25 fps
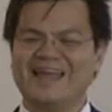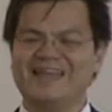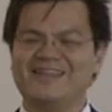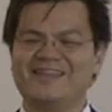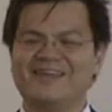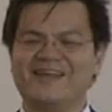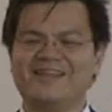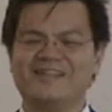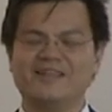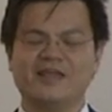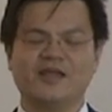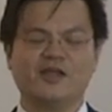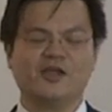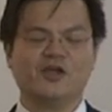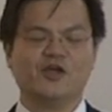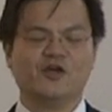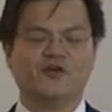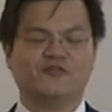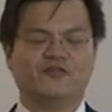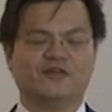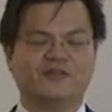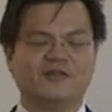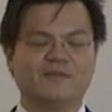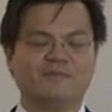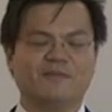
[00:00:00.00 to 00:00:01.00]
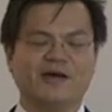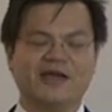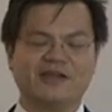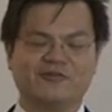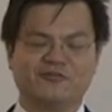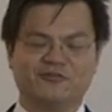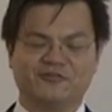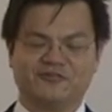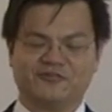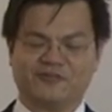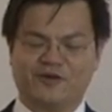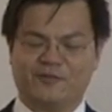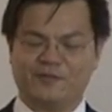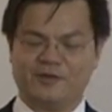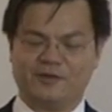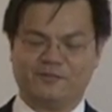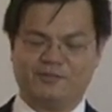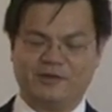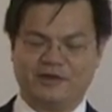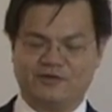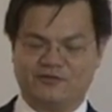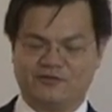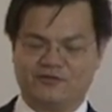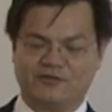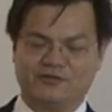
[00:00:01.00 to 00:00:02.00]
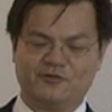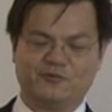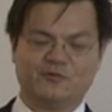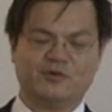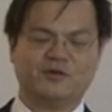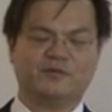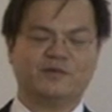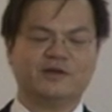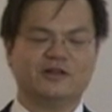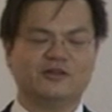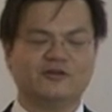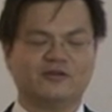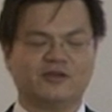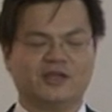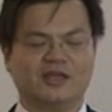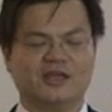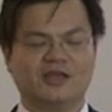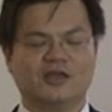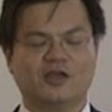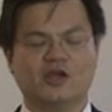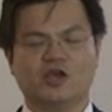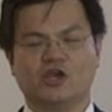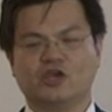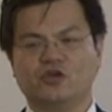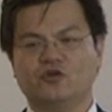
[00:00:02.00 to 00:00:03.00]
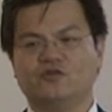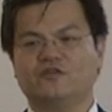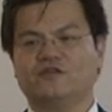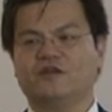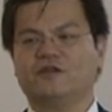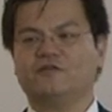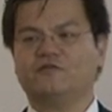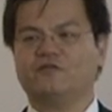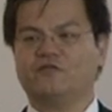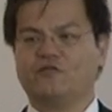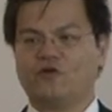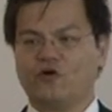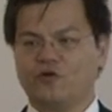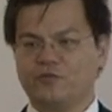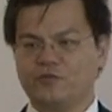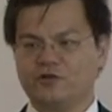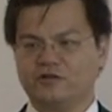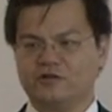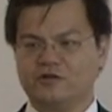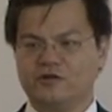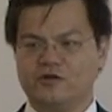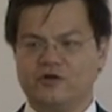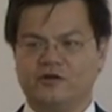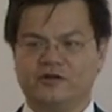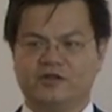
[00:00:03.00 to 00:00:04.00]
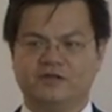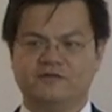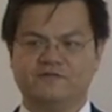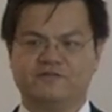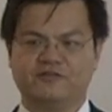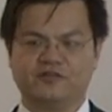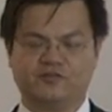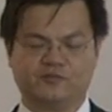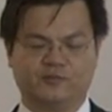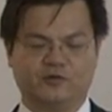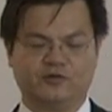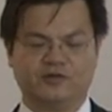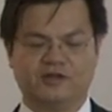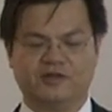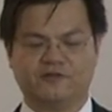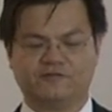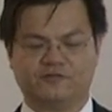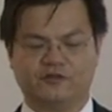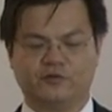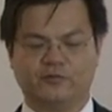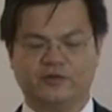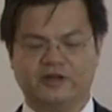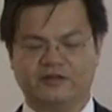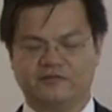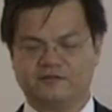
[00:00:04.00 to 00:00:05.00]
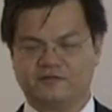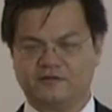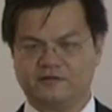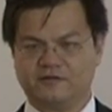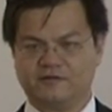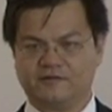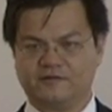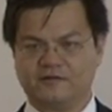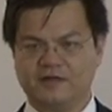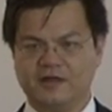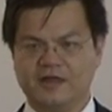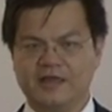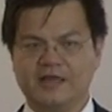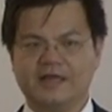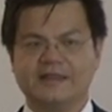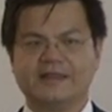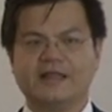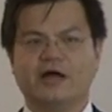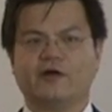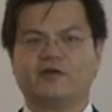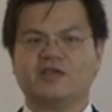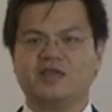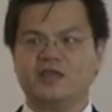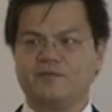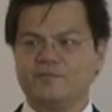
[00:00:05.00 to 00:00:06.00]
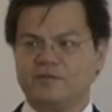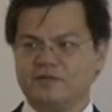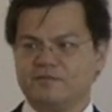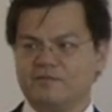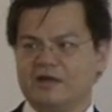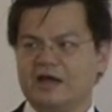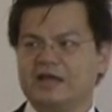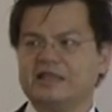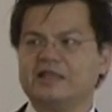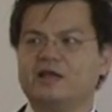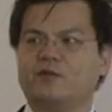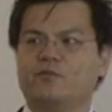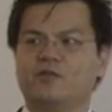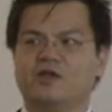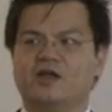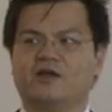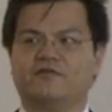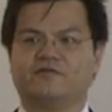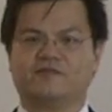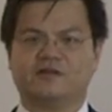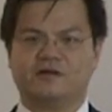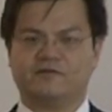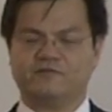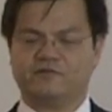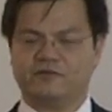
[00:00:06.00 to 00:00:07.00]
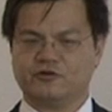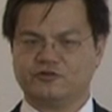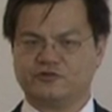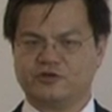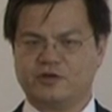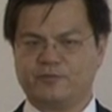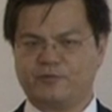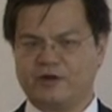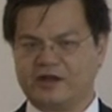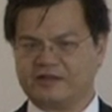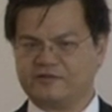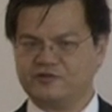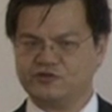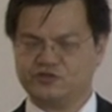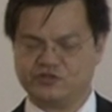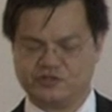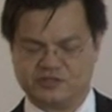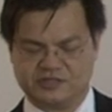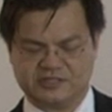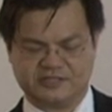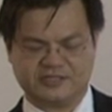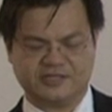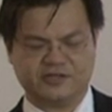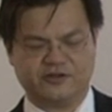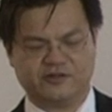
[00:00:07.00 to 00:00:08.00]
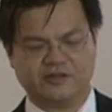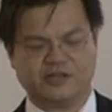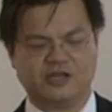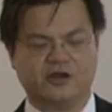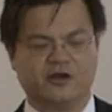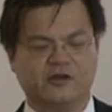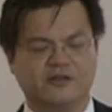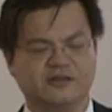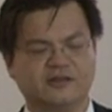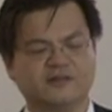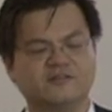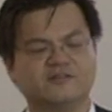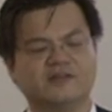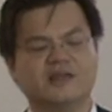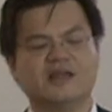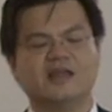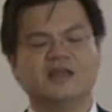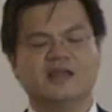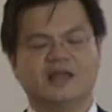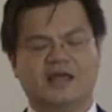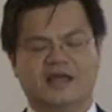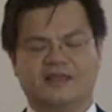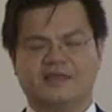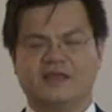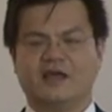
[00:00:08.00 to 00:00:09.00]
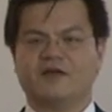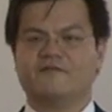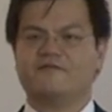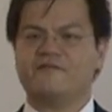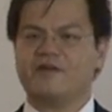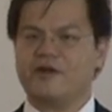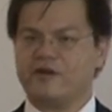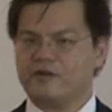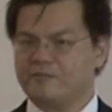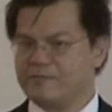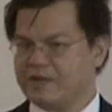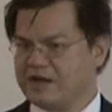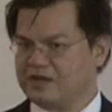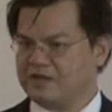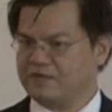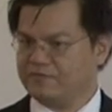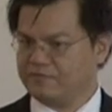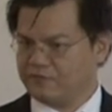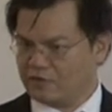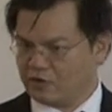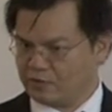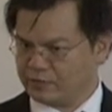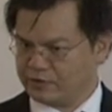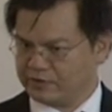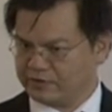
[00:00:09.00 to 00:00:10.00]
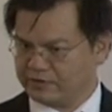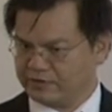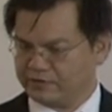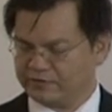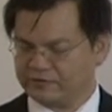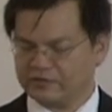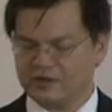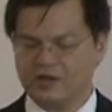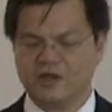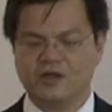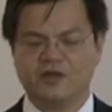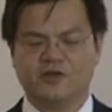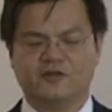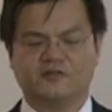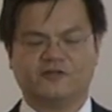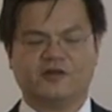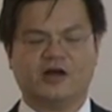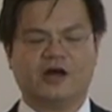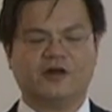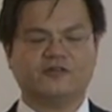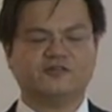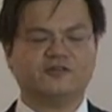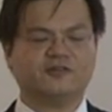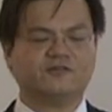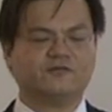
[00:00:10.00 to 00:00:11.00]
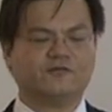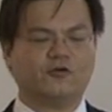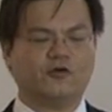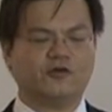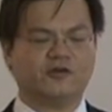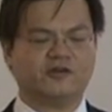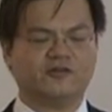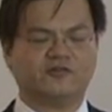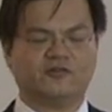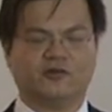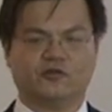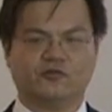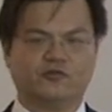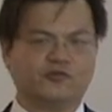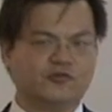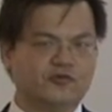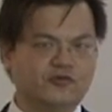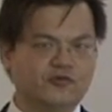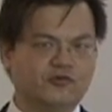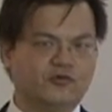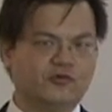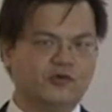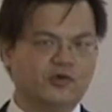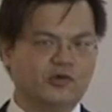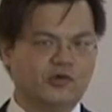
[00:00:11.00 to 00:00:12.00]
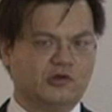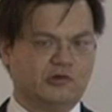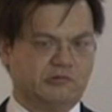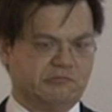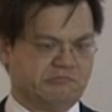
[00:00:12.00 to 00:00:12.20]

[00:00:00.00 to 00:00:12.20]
And then for the microscopic picture, we'll be looking using formula or invisible influences. Now keep in mind that we have some Feng Shui practitioners here in the audience, and there are very many formulas. So I'll just focus on two